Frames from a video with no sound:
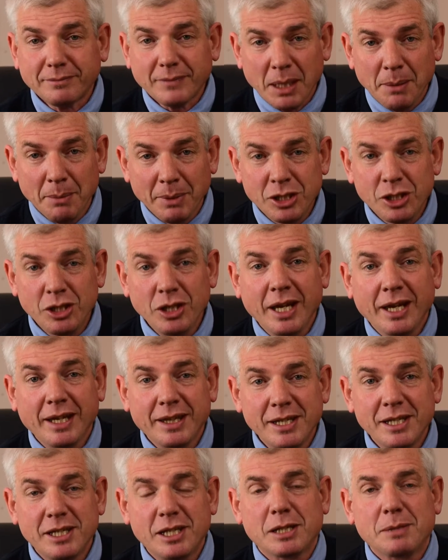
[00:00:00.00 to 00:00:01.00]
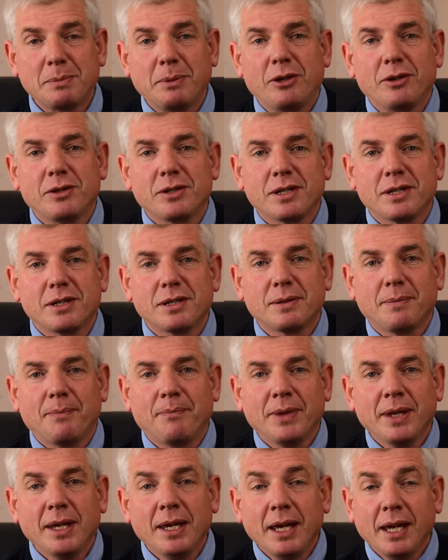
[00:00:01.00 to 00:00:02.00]
But she had these experiences.
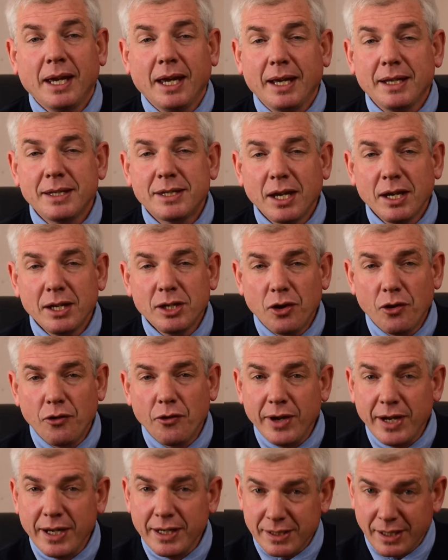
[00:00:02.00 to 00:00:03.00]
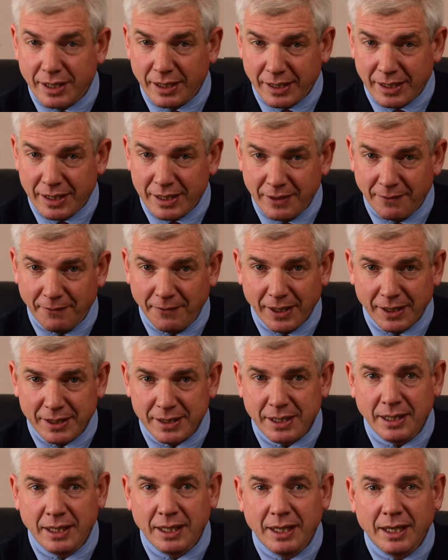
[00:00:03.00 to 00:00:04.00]
And Saint Teresa is in
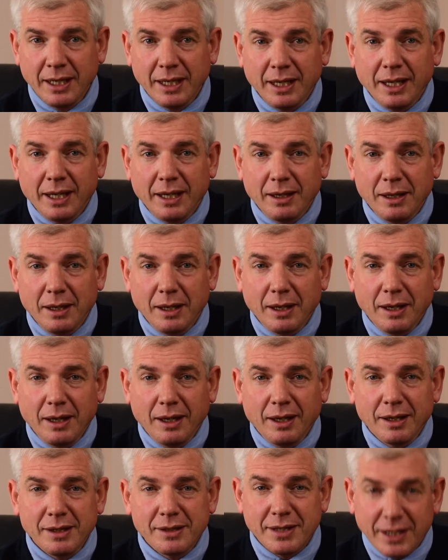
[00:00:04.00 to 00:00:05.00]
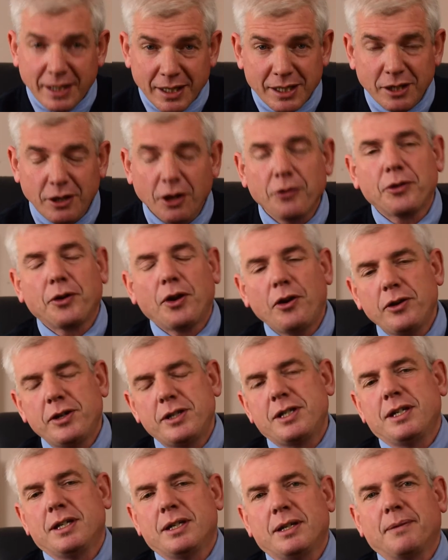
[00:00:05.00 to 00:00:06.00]
fact seen as an
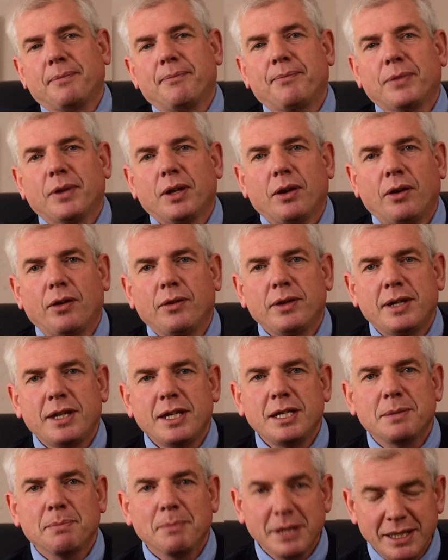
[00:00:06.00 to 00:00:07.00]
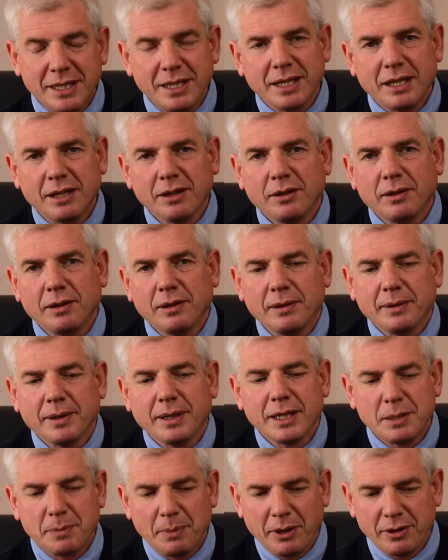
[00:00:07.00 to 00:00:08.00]
authority on these mystical
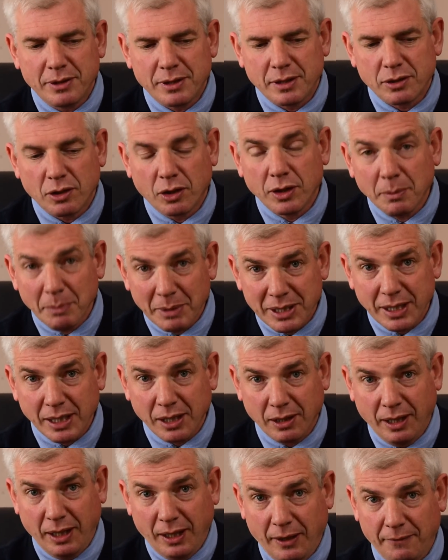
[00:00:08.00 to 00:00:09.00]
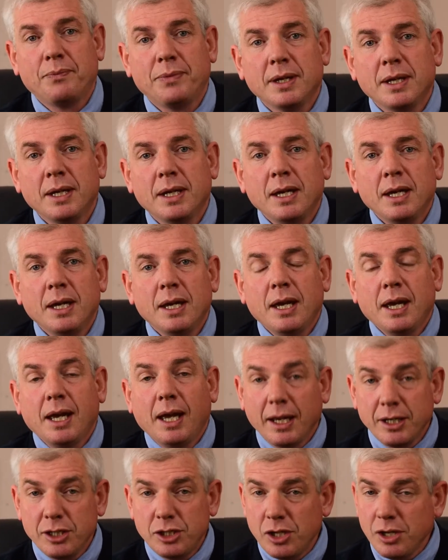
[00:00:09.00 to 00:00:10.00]
experiences, on the mystical life.
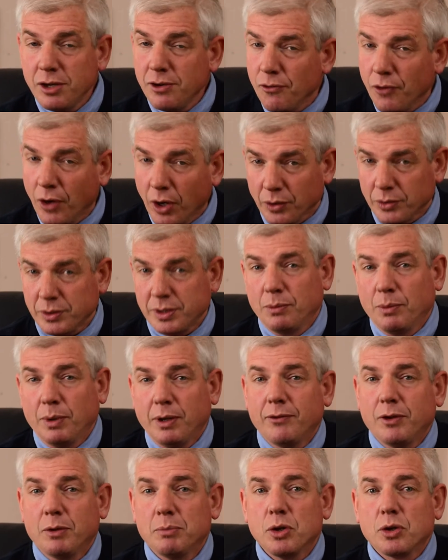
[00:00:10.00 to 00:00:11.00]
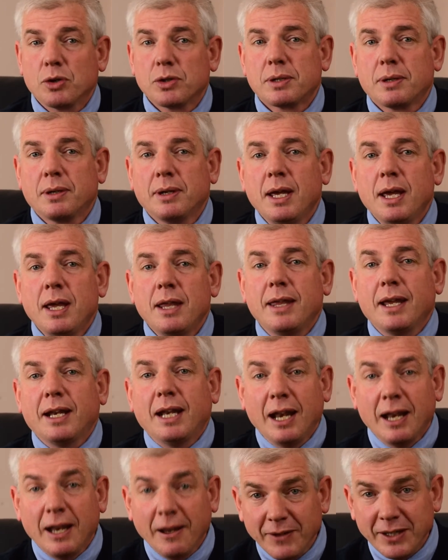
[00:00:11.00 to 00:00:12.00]
And she wrote in one of her books that
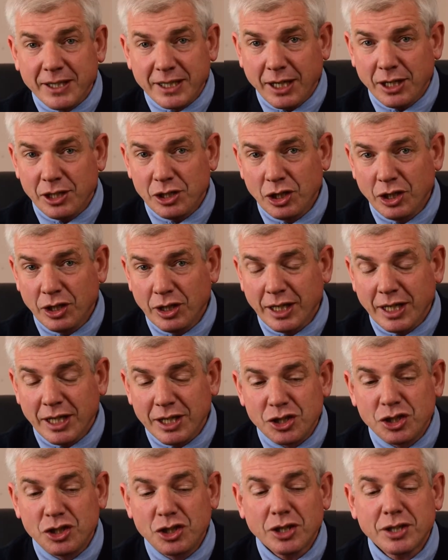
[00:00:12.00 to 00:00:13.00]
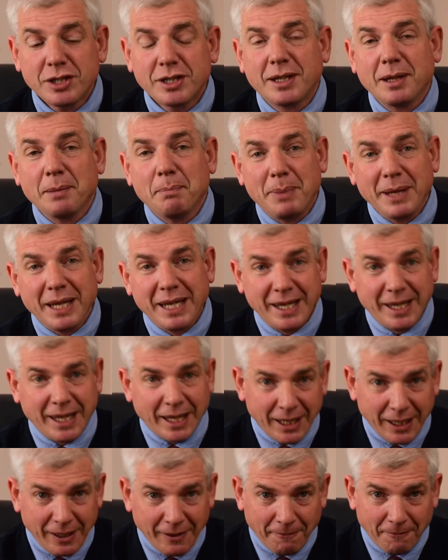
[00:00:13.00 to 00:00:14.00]
levitation is just the
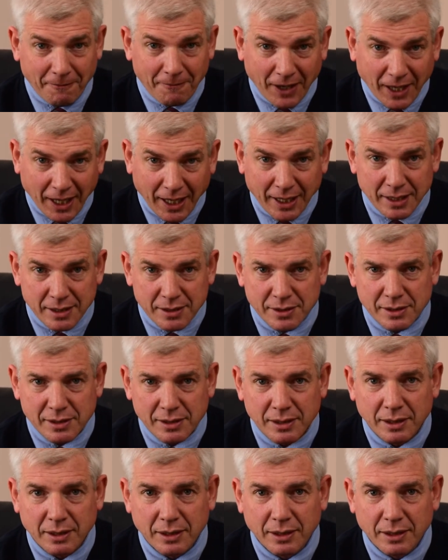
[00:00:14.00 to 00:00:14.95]
beginning phase.